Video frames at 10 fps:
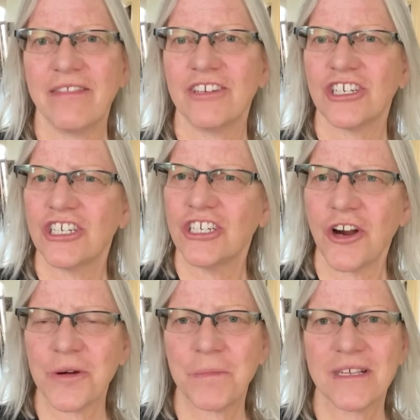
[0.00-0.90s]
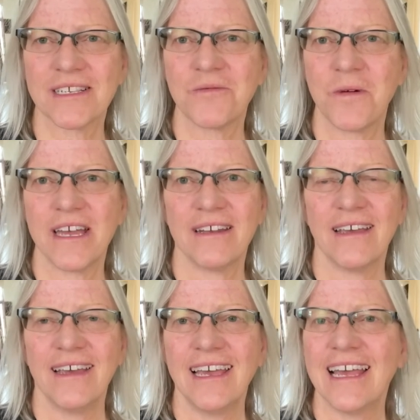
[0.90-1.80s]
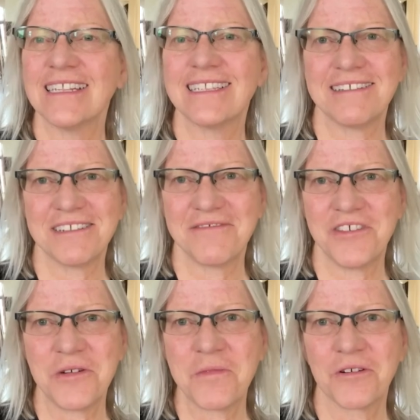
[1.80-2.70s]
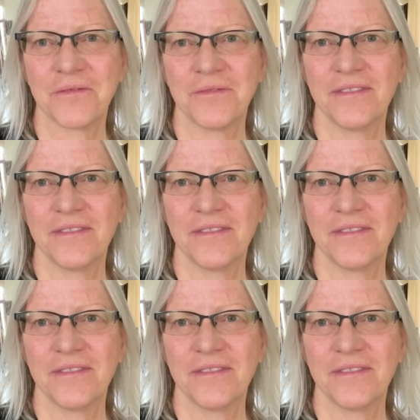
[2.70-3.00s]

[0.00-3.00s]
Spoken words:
the sharpest wit and sense of humor.